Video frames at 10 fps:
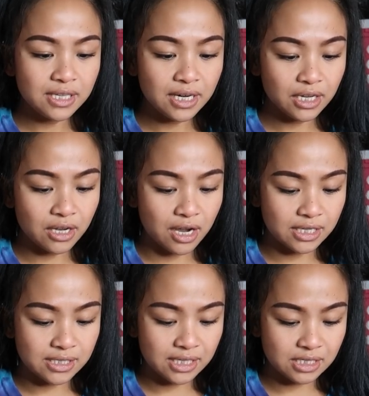thing that I
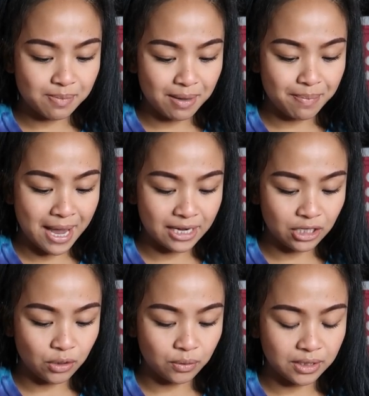got is by
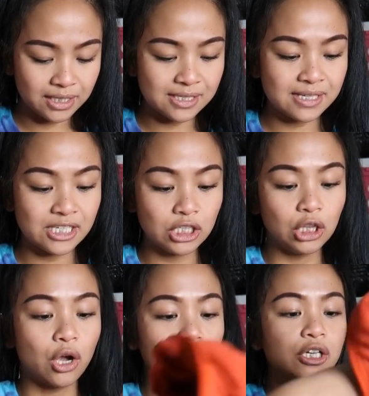Patagonia in a size
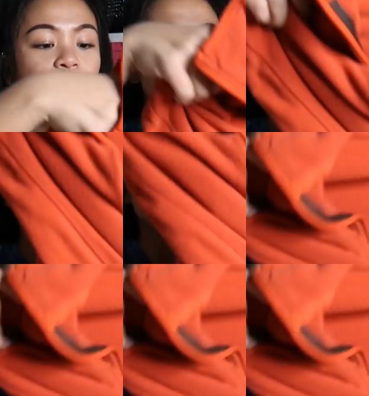large.